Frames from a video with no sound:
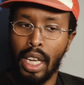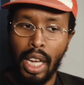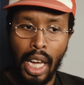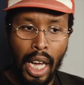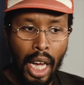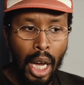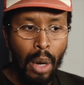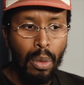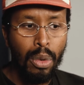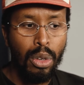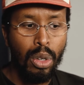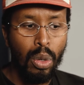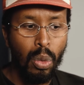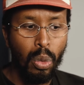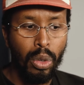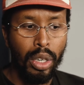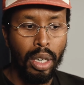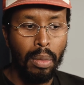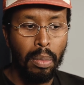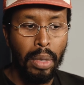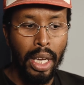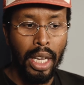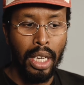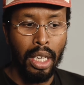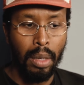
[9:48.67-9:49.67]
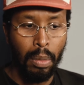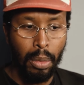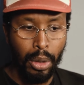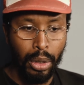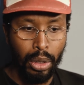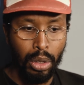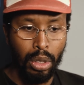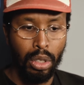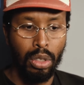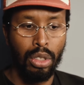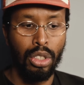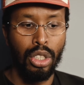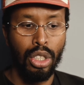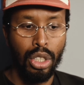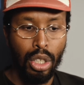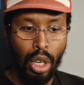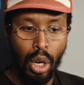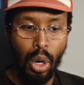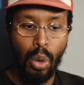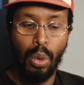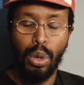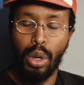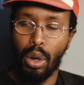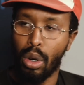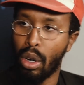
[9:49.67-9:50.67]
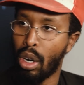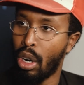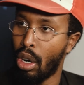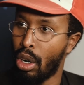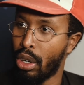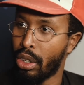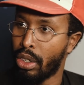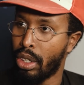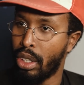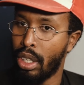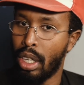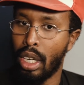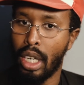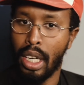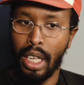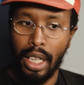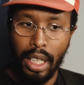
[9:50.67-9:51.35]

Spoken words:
How do you want to be able to show your art?